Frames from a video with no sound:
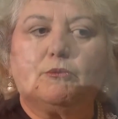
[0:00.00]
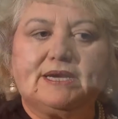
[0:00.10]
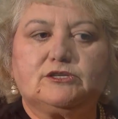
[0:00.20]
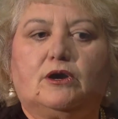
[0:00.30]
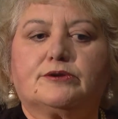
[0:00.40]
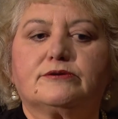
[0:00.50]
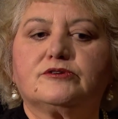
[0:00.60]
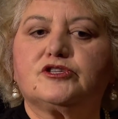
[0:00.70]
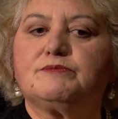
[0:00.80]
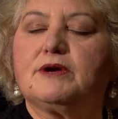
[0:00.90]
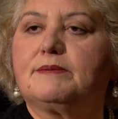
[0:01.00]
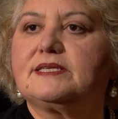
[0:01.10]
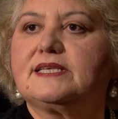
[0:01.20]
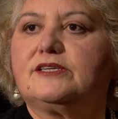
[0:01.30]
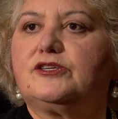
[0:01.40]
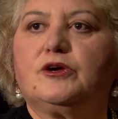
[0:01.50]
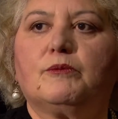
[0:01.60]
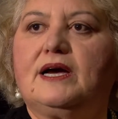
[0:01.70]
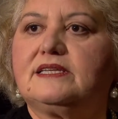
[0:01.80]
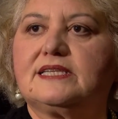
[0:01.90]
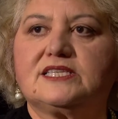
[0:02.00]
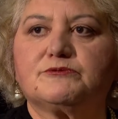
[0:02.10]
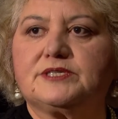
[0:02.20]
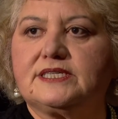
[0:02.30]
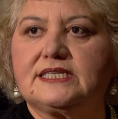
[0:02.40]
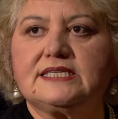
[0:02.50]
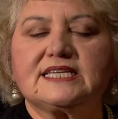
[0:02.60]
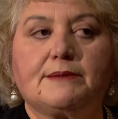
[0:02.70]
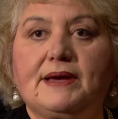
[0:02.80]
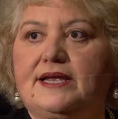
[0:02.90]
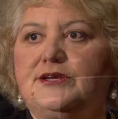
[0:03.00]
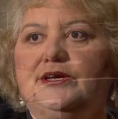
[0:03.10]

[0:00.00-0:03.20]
my daughter. She probably said, you know what, that's ridiculous. I'm out of